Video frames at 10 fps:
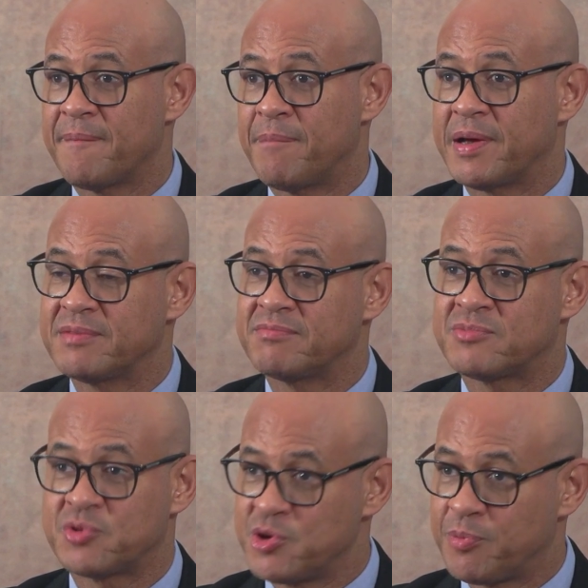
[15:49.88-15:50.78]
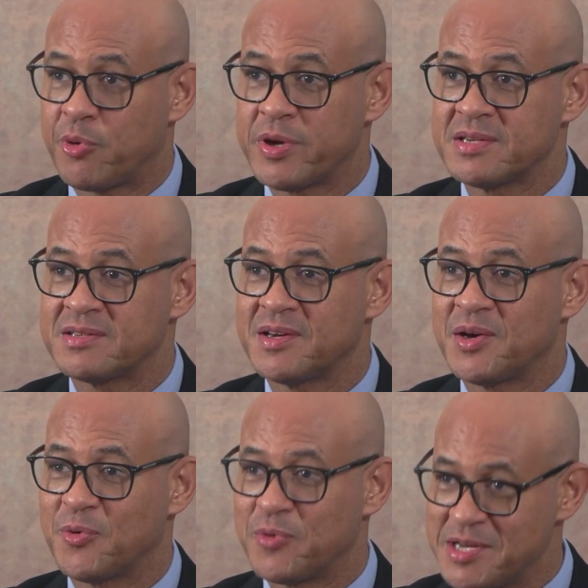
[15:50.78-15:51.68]
but to your point,
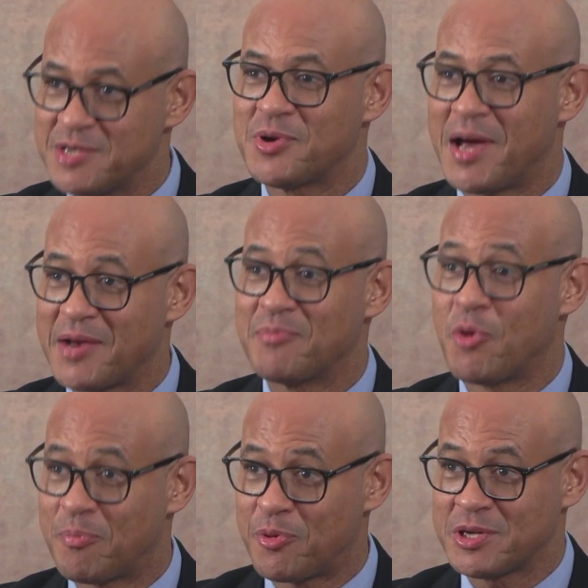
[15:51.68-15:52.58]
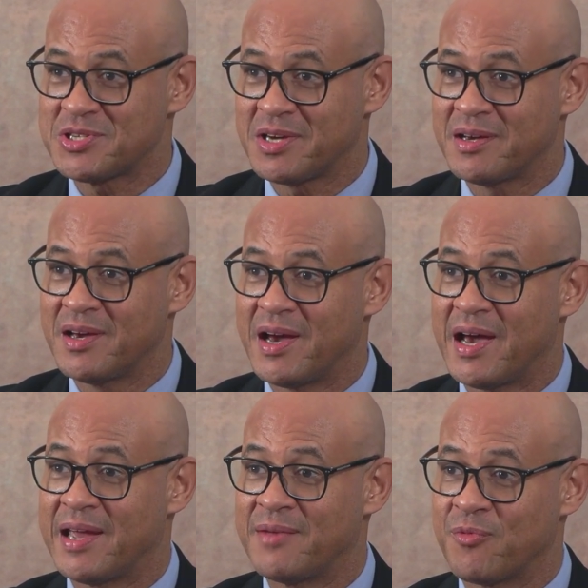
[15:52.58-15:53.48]
we need to add more pressure,
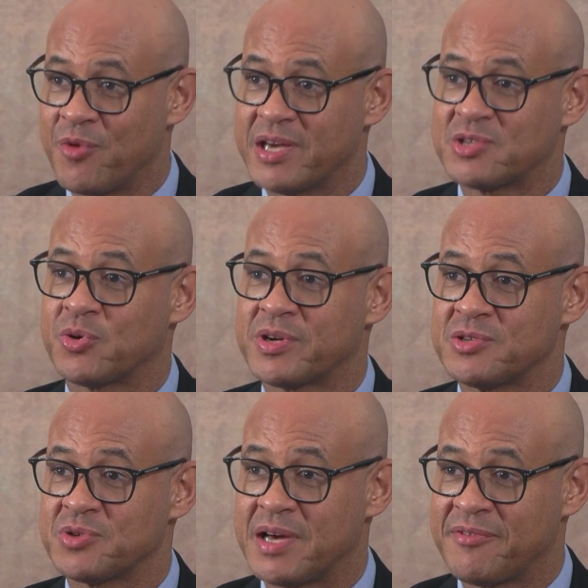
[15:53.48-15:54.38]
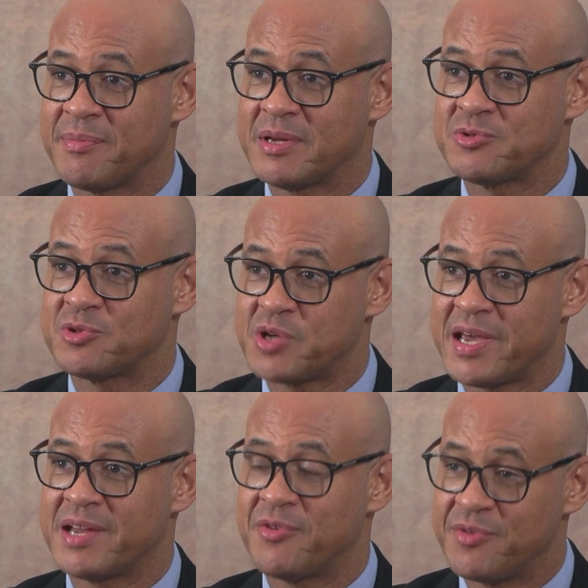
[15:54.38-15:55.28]
and we are talking to government to
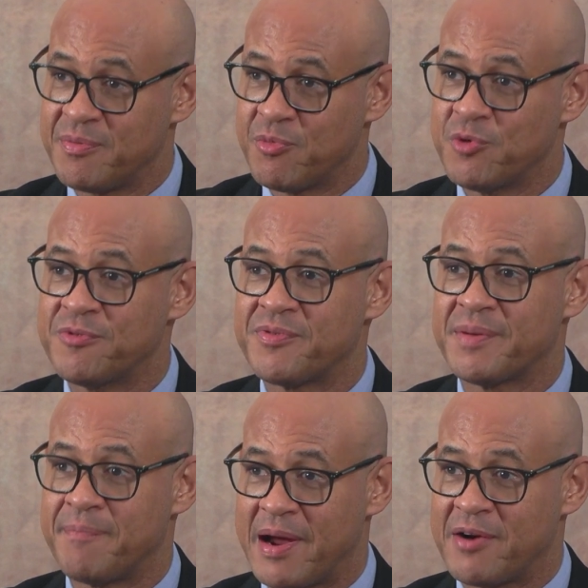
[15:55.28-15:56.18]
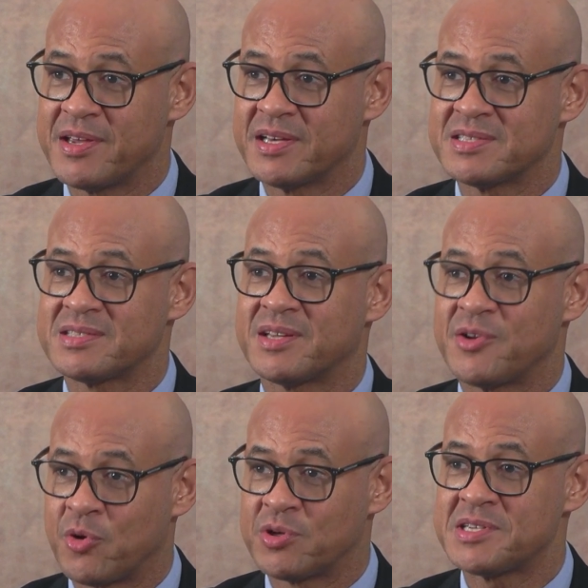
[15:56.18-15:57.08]
try and remove the barriers, the
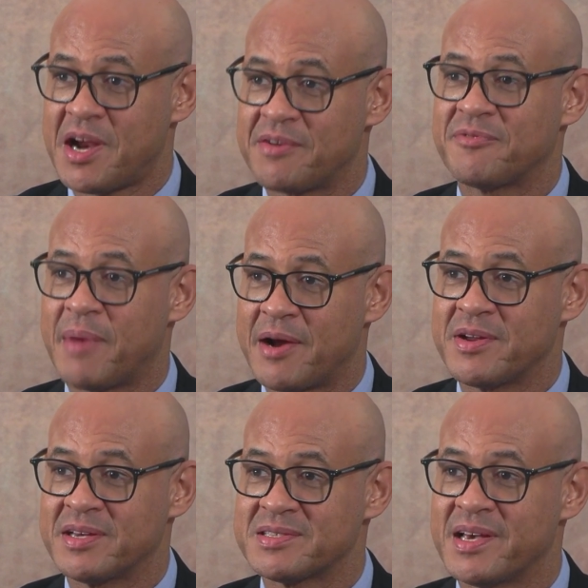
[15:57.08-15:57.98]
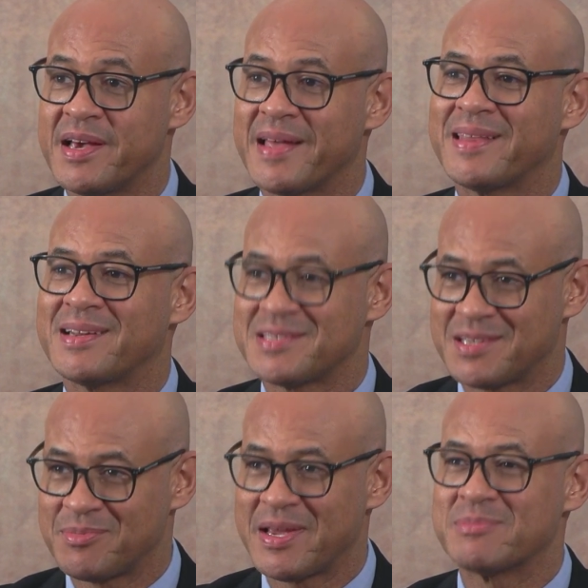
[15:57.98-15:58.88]
non-tariff barriers that are
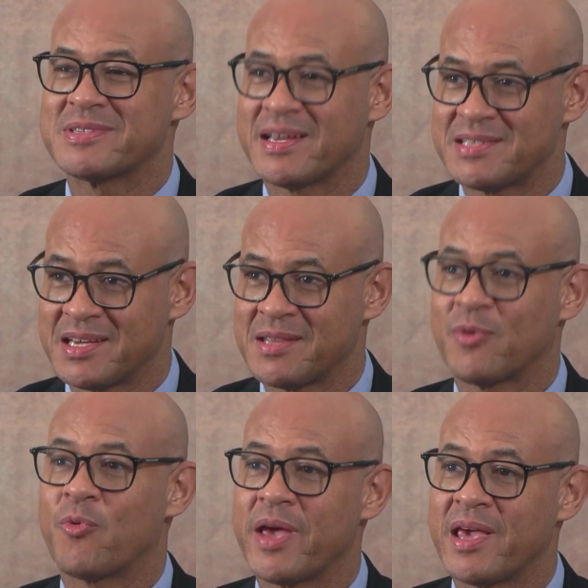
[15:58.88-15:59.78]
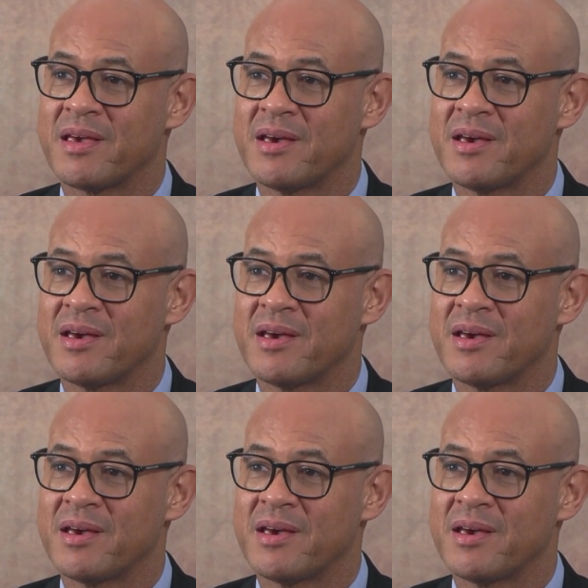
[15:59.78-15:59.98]
sometimes getting in the way